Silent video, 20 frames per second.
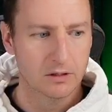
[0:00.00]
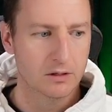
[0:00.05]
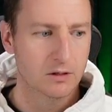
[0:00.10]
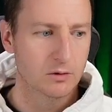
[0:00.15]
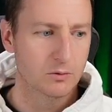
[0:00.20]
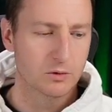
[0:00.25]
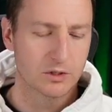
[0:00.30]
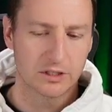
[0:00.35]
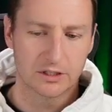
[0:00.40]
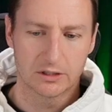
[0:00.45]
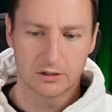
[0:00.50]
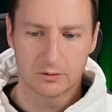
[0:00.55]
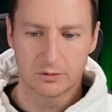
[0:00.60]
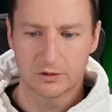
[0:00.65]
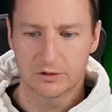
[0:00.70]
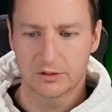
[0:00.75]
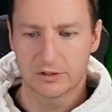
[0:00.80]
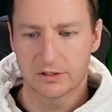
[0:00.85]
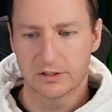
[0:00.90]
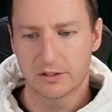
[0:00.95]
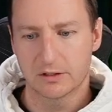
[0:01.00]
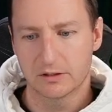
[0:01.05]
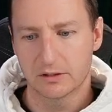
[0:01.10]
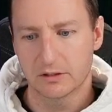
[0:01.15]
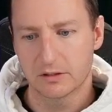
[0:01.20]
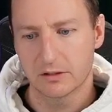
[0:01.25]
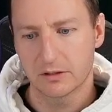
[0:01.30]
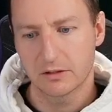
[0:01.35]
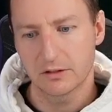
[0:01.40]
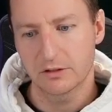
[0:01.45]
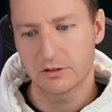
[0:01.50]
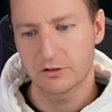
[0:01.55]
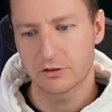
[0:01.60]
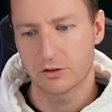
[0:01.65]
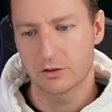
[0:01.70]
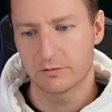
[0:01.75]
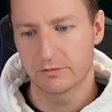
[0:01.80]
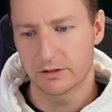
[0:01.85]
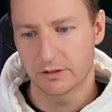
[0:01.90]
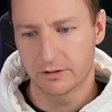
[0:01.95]
Windows
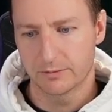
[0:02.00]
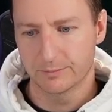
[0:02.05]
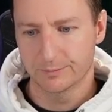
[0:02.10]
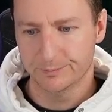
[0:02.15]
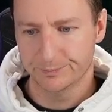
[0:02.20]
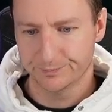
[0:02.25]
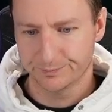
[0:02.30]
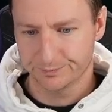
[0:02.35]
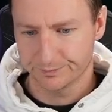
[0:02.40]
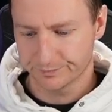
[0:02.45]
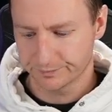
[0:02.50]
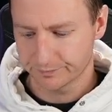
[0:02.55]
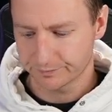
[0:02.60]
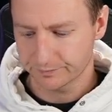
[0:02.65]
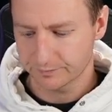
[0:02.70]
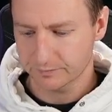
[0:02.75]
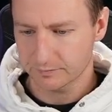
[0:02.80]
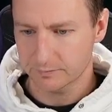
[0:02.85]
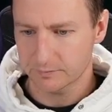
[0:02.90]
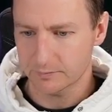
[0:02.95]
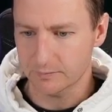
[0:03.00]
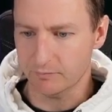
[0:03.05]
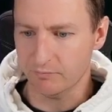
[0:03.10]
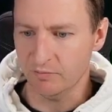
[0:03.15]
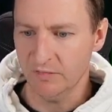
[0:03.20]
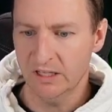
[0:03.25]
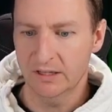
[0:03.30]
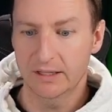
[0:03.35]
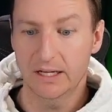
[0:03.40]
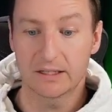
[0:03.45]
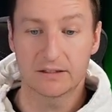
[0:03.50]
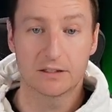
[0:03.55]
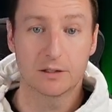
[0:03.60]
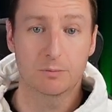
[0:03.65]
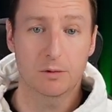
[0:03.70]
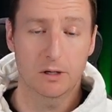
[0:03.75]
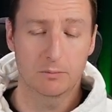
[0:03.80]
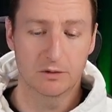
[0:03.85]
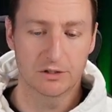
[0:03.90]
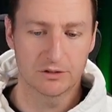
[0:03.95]
Server. That's the
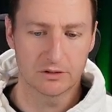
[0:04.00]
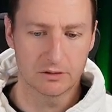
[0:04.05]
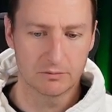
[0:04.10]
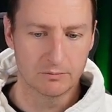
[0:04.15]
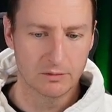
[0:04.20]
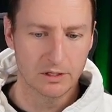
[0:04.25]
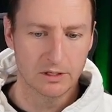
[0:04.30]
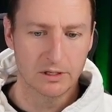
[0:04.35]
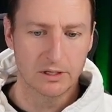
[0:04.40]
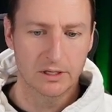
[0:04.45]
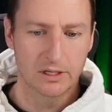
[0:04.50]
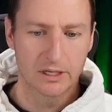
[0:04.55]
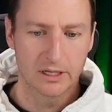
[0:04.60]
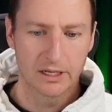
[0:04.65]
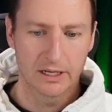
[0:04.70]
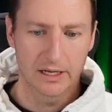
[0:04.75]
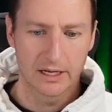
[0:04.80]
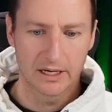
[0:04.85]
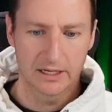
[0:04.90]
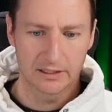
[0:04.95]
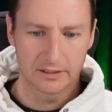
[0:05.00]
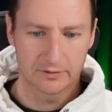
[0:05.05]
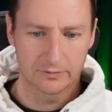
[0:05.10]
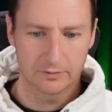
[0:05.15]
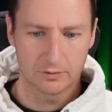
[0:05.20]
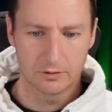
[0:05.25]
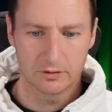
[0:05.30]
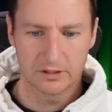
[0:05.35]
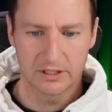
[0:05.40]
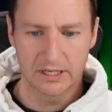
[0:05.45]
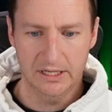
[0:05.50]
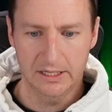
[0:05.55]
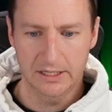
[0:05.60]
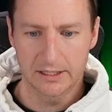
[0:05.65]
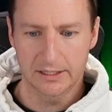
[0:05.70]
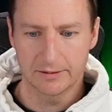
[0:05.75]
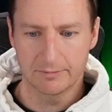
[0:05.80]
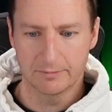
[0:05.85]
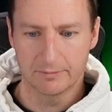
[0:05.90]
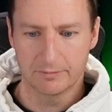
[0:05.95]
publisher. As for
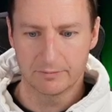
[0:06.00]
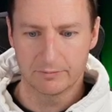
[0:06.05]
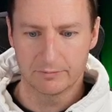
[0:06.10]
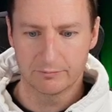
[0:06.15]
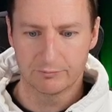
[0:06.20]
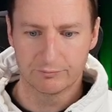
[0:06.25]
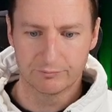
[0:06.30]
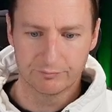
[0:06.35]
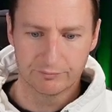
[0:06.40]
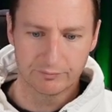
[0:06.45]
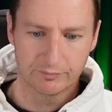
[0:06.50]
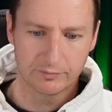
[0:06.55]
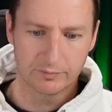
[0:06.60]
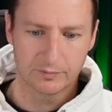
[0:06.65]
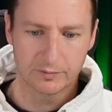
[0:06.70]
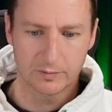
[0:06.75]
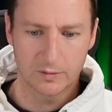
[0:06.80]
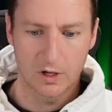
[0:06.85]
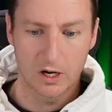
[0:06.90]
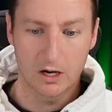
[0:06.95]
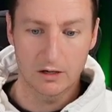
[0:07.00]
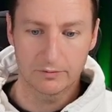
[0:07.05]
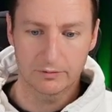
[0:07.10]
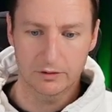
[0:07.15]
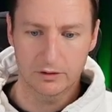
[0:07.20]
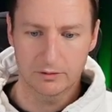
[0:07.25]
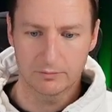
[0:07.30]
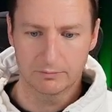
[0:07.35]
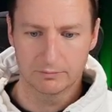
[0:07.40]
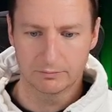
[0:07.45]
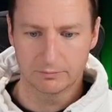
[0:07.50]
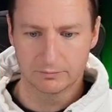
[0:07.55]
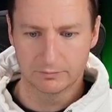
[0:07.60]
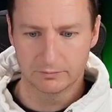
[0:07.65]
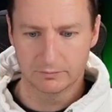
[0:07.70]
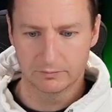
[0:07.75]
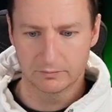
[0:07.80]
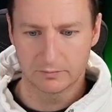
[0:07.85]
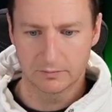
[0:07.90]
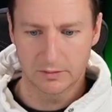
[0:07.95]
the offer,
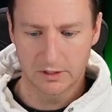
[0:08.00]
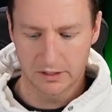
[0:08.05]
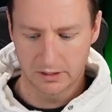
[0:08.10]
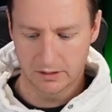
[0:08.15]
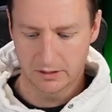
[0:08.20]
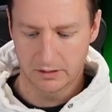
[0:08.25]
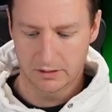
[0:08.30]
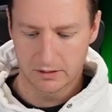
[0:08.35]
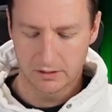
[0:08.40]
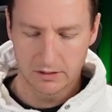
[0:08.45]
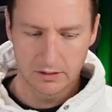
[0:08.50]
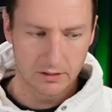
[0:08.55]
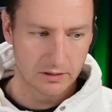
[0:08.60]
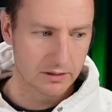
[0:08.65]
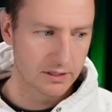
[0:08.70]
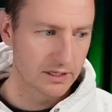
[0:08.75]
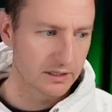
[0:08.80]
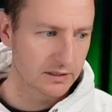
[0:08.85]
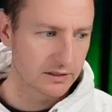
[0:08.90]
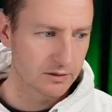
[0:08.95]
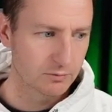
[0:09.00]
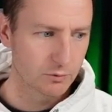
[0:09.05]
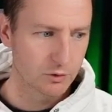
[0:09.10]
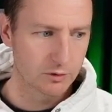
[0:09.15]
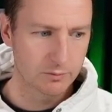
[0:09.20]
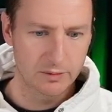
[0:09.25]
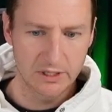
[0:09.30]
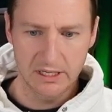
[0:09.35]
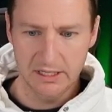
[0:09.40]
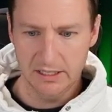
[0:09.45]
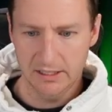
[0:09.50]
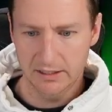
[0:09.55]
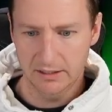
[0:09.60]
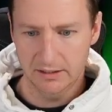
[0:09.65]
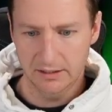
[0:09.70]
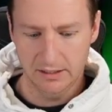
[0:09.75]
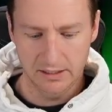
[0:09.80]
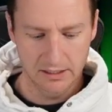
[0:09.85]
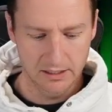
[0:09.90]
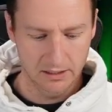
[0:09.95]
this would be
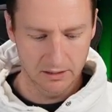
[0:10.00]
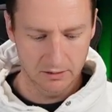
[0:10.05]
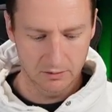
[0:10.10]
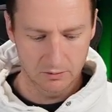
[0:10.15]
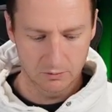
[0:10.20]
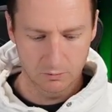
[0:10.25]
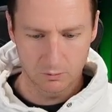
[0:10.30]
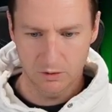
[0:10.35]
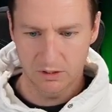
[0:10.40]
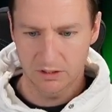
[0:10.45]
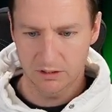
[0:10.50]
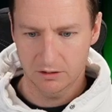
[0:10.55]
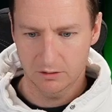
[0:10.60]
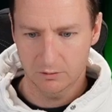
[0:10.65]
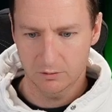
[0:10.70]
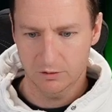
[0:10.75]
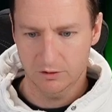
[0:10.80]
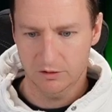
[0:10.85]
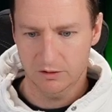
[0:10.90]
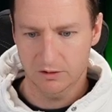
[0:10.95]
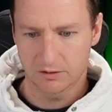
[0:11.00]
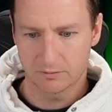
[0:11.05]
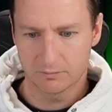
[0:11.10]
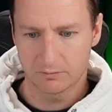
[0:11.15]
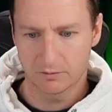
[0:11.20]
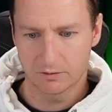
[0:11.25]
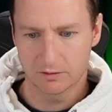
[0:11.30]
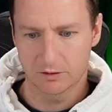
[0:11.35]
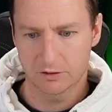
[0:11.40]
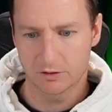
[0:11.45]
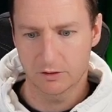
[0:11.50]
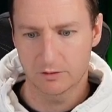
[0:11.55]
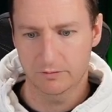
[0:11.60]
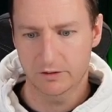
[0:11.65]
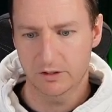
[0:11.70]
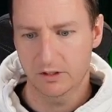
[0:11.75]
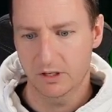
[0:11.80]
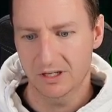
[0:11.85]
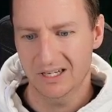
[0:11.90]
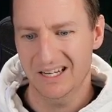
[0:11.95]
the Windows
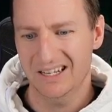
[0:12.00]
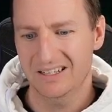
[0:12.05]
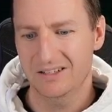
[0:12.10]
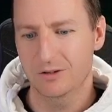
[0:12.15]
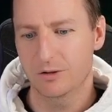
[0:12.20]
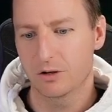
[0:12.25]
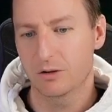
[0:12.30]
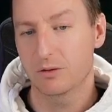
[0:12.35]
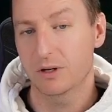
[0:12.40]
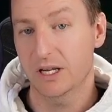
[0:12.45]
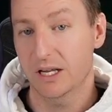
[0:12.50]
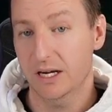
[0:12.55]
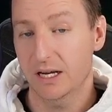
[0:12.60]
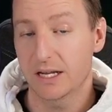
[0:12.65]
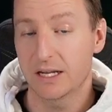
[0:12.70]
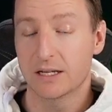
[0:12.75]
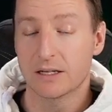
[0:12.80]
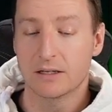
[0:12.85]
Server. Again, you don't get a